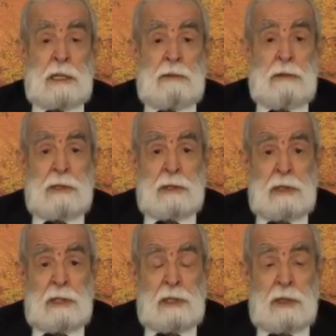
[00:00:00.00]

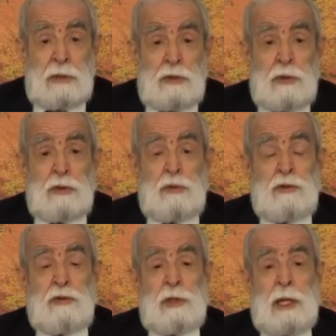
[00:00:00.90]
seçtirmemesi söz
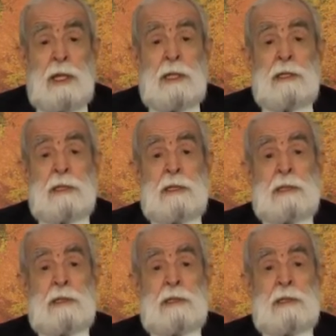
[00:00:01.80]
konusu değildir.